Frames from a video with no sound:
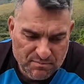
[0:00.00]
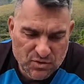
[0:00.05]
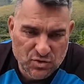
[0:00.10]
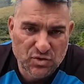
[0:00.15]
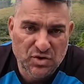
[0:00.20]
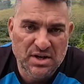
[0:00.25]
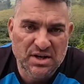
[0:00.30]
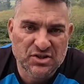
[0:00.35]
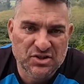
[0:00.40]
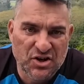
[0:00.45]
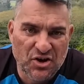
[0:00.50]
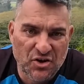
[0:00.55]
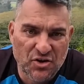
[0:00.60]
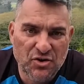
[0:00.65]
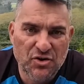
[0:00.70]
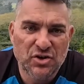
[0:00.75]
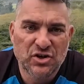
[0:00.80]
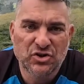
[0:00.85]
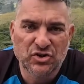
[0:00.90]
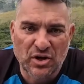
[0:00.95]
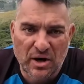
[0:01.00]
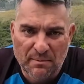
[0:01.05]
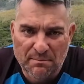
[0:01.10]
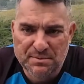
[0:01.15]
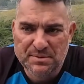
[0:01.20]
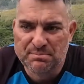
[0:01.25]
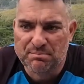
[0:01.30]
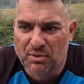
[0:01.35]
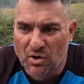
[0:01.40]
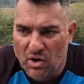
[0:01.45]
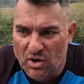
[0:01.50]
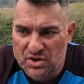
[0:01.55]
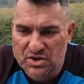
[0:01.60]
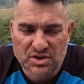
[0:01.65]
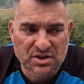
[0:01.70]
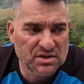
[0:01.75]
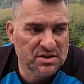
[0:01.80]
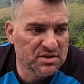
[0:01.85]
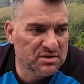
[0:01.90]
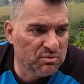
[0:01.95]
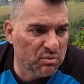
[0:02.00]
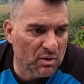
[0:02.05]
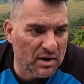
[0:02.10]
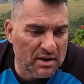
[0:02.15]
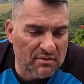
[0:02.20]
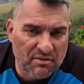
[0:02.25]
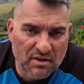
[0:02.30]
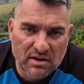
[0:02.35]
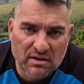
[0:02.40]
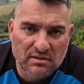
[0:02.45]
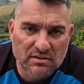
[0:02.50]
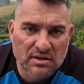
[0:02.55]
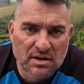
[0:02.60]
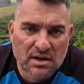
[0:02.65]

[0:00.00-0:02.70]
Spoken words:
trees grew, shrubs, branches, whatever,